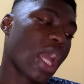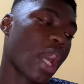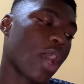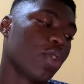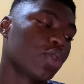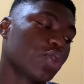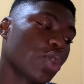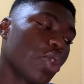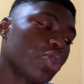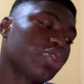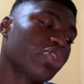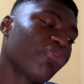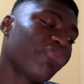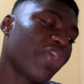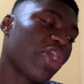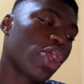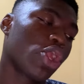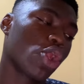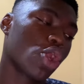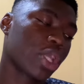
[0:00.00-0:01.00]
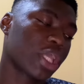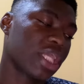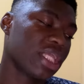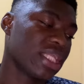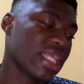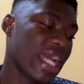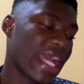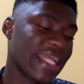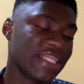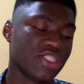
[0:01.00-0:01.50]
I was also very lucky
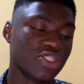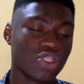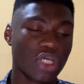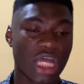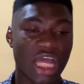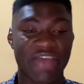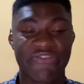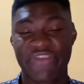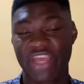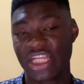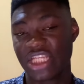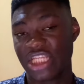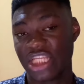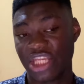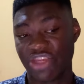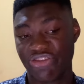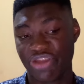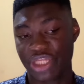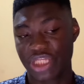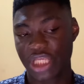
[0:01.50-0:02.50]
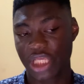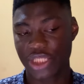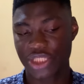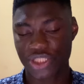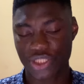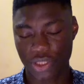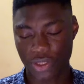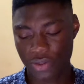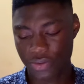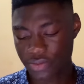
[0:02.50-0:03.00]
that I did not have any
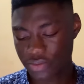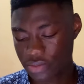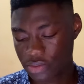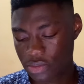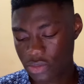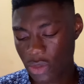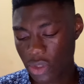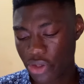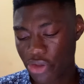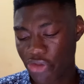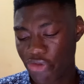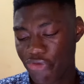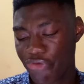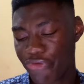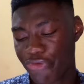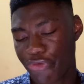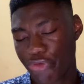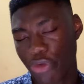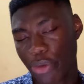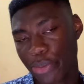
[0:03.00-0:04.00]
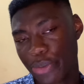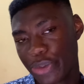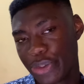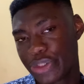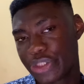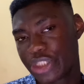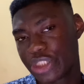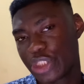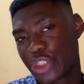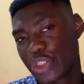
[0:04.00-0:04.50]
irritation from
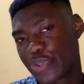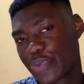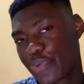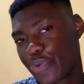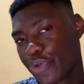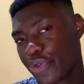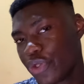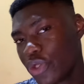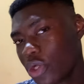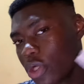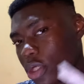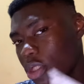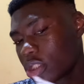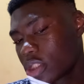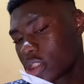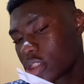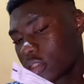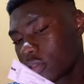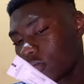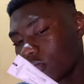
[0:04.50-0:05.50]
using this product,